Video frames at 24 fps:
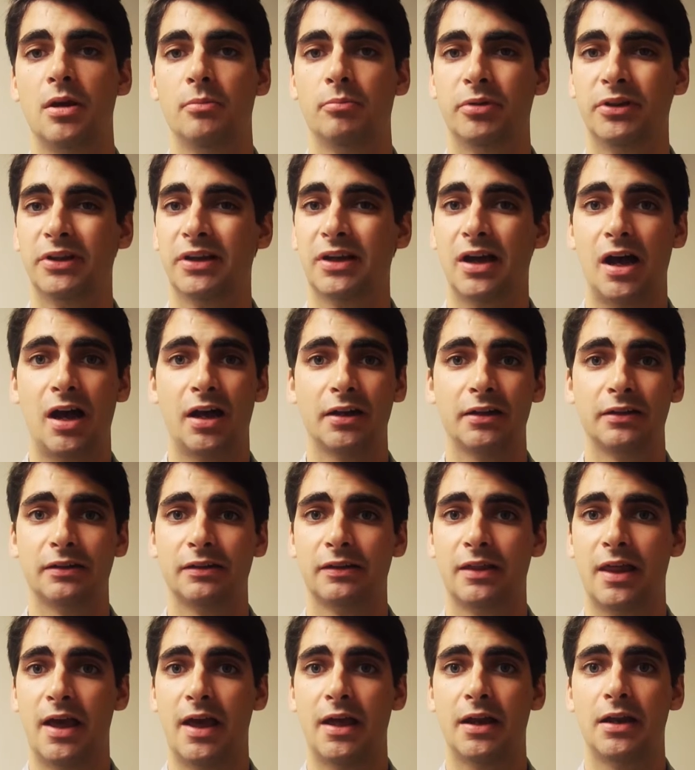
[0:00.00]
But the con
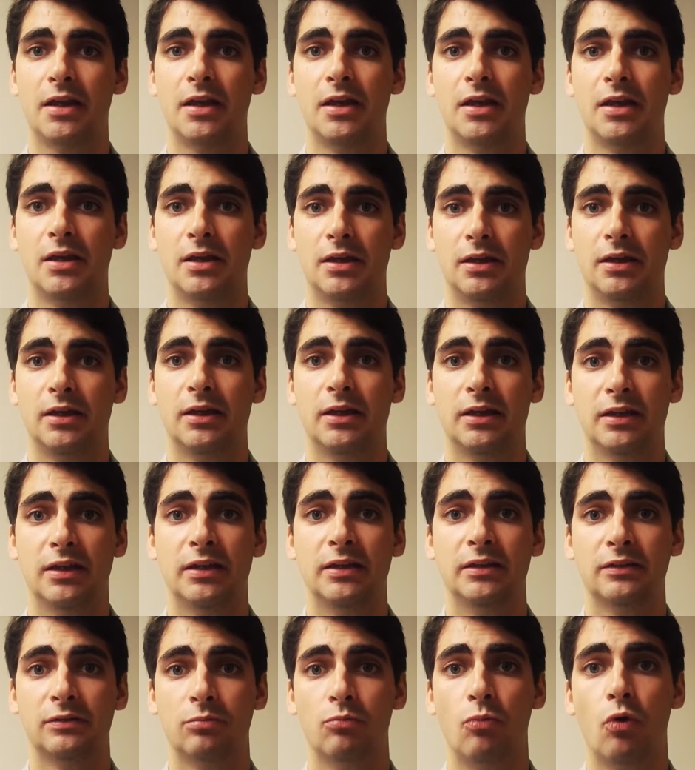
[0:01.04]
is that it
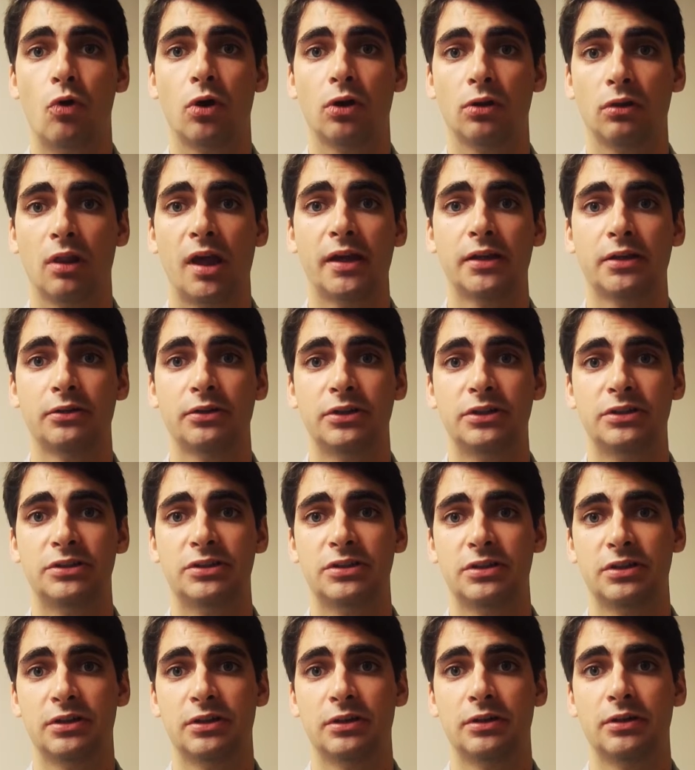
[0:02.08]
is more likely
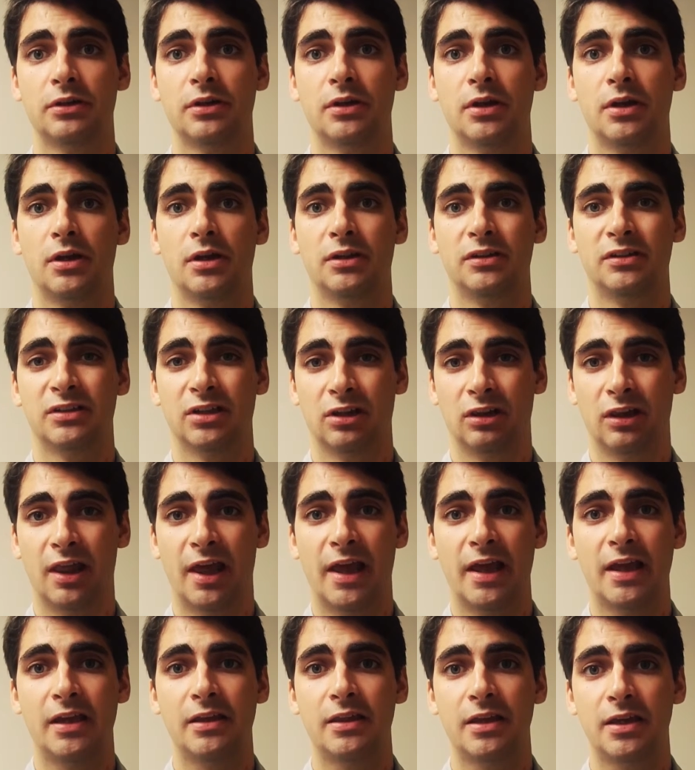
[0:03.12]
to
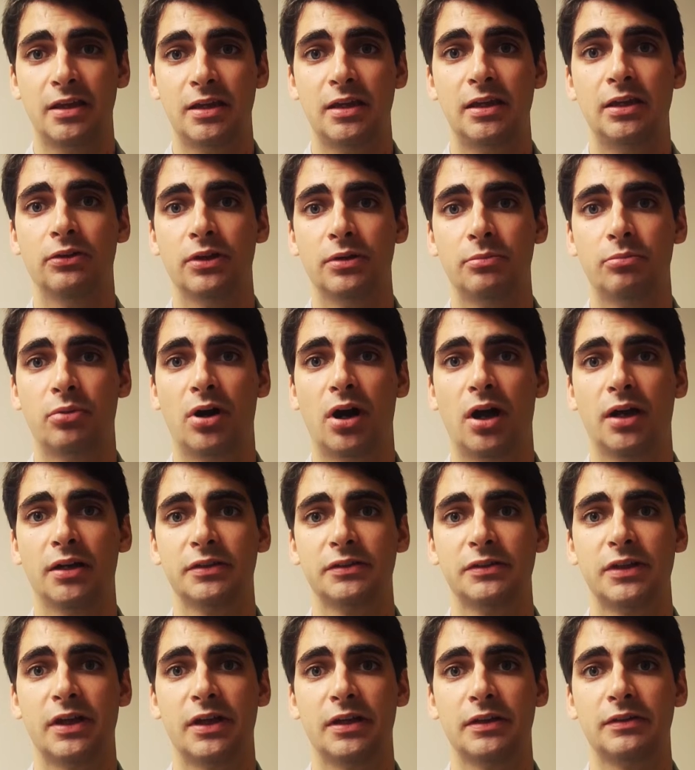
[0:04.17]
delay the healing
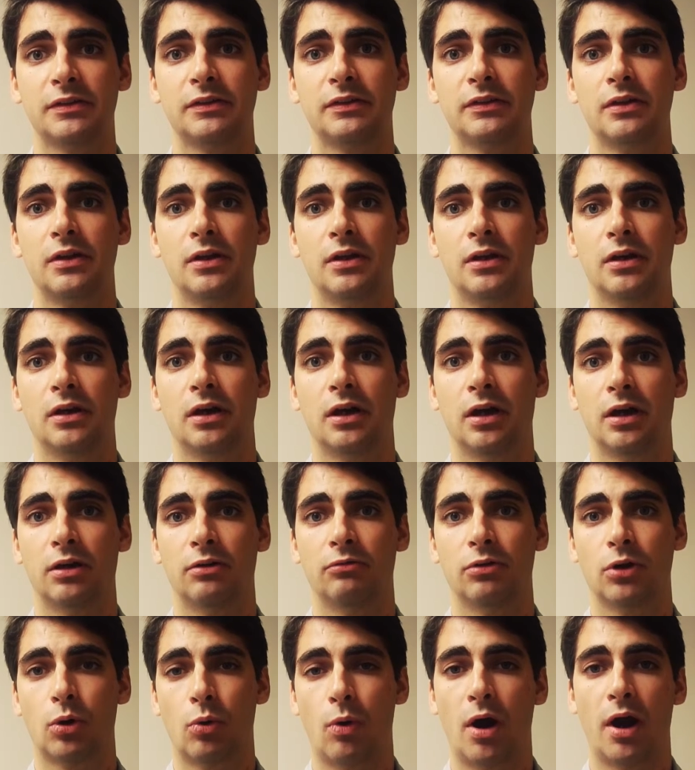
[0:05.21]
process,
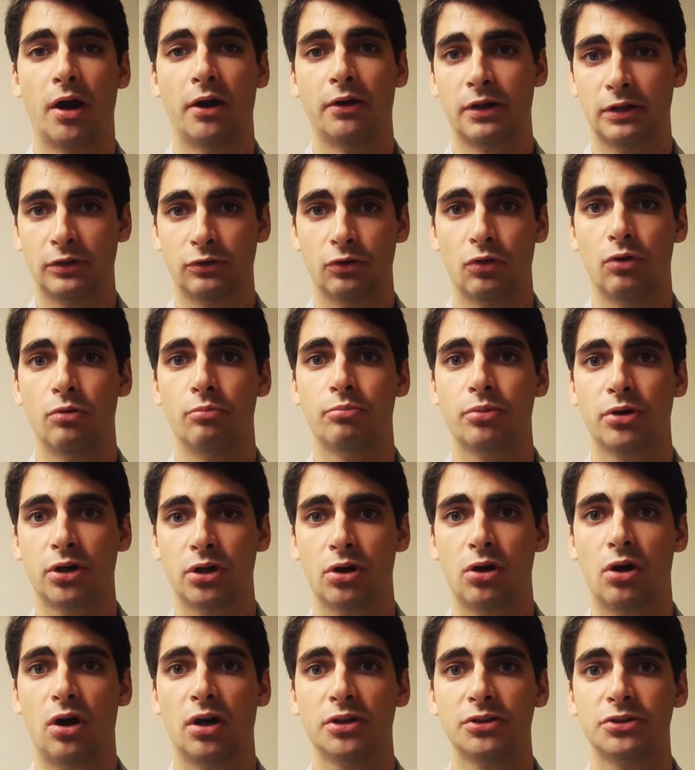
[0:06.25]
requiring its own
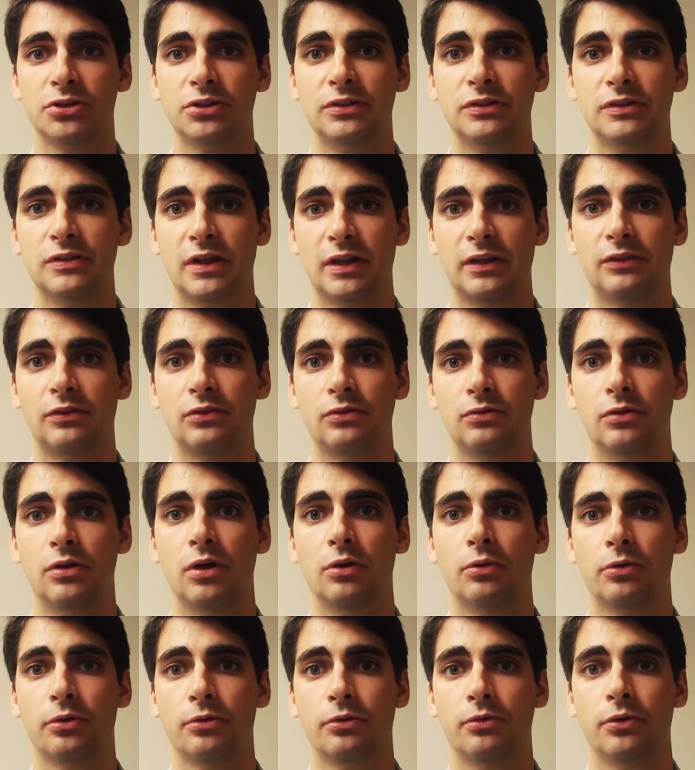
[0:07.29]
precautions as you
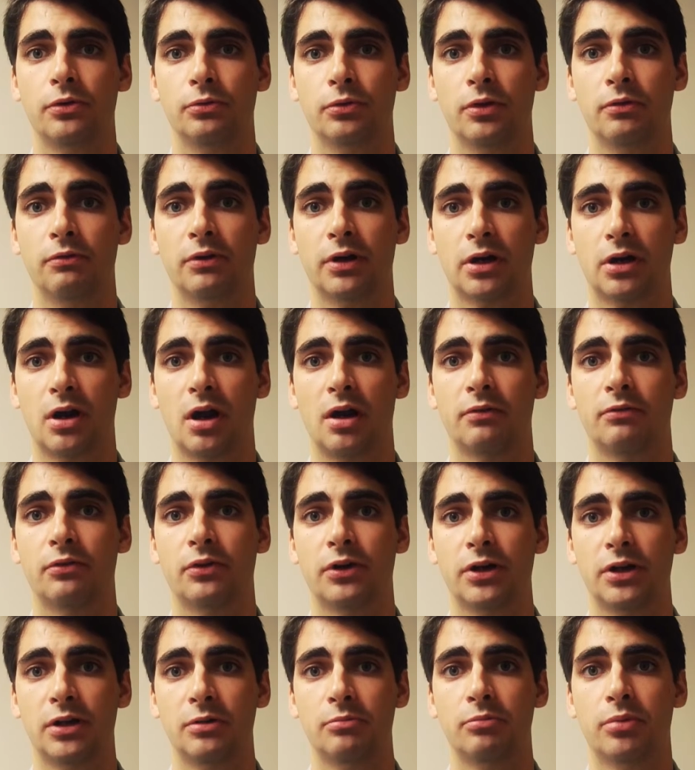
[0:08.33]
go through the
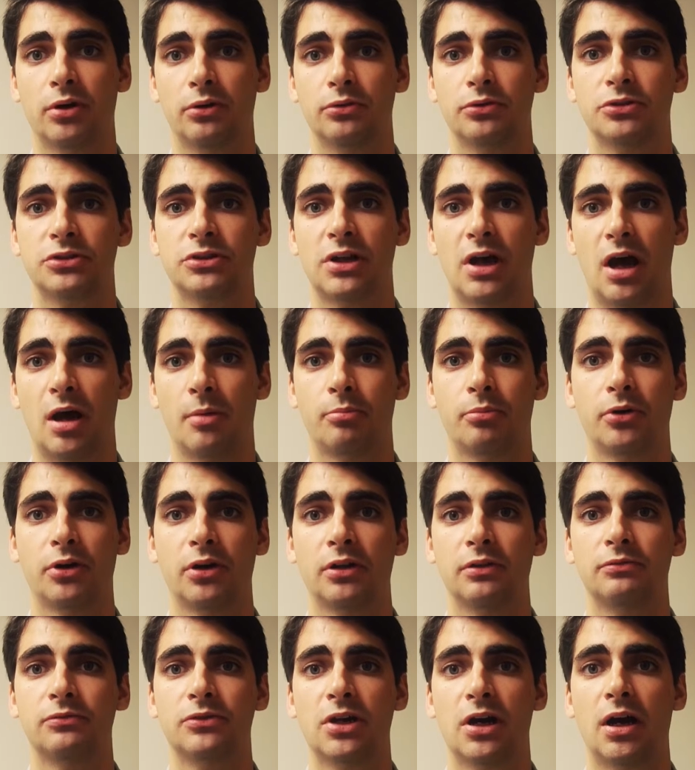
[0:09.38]
recovery and
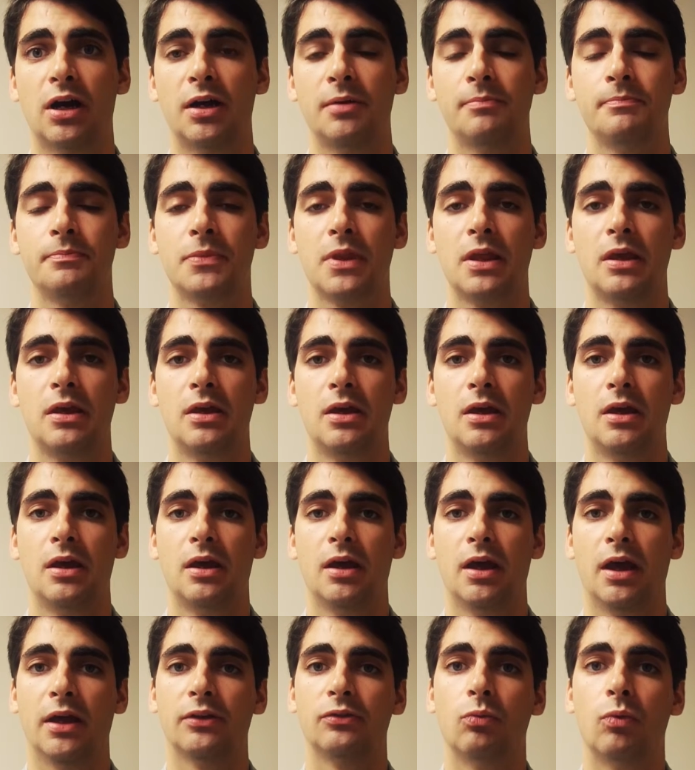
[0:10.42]
post-operative time,
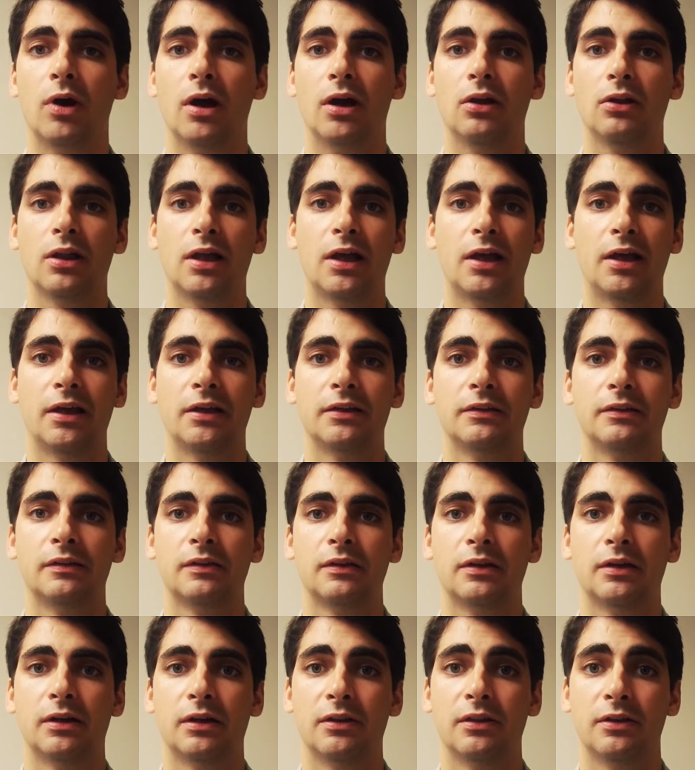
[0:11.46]
as well as
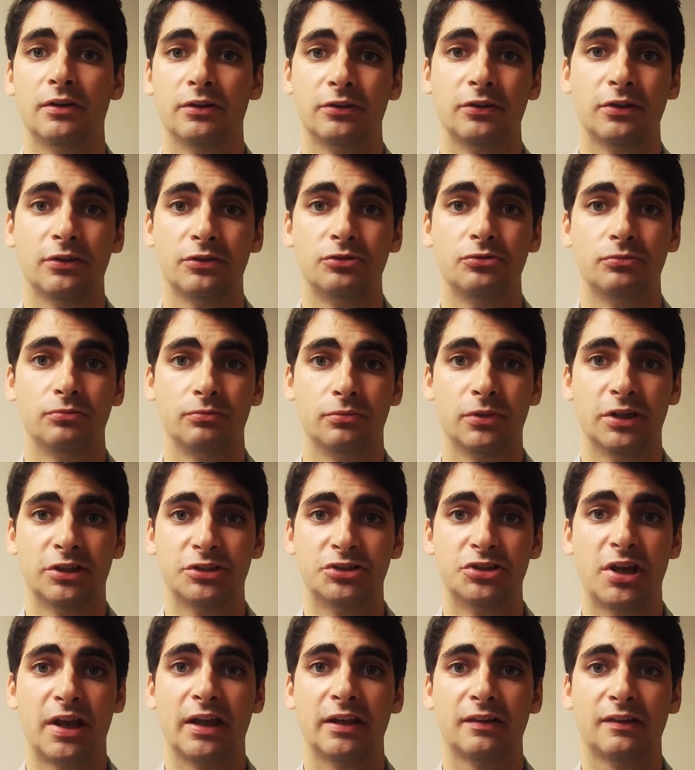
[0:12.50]
there's a
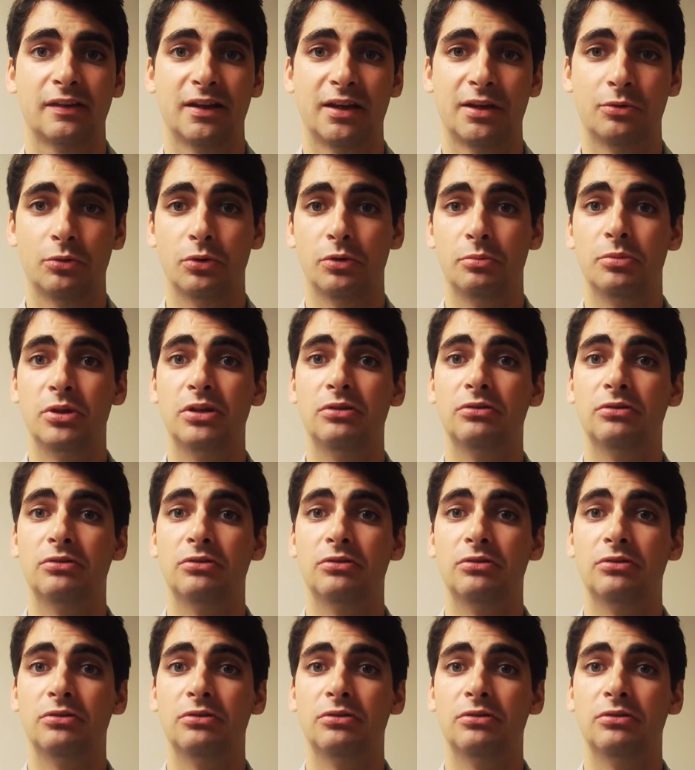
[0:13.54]
chance that it would be